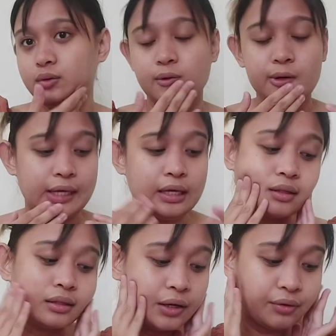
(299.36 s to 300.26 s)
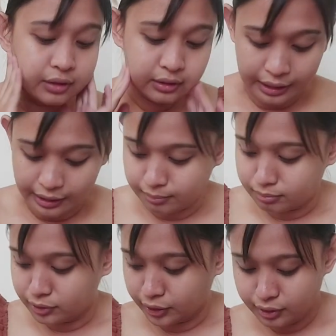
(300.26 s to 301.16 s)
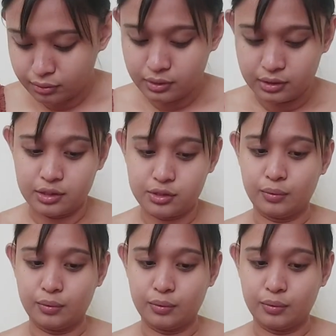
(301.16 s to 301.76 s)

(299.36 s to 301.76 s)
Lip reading: O Okay, now that I'm done with this